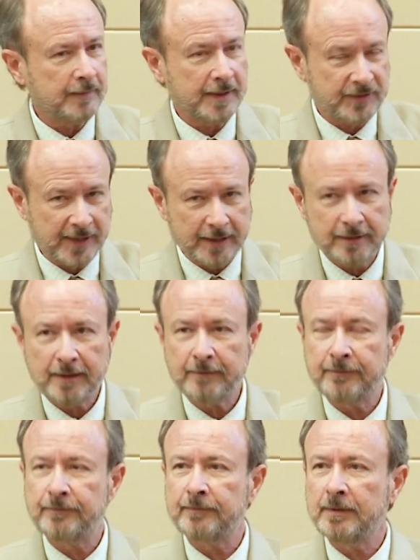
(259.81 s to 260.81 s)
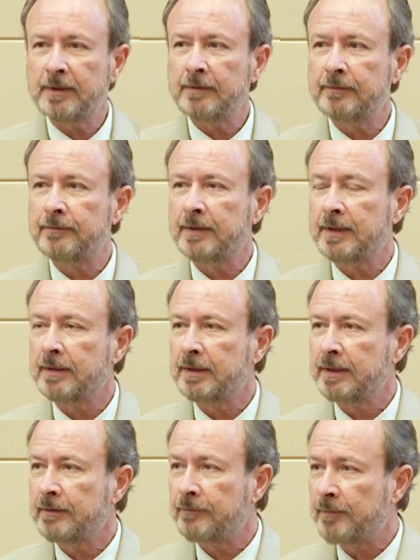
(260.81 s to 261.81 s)
a set of
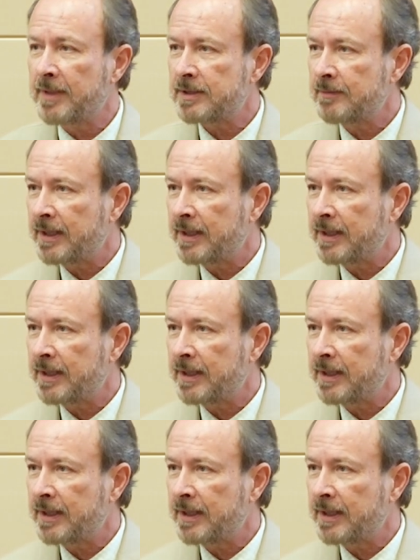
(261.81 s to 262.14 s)
information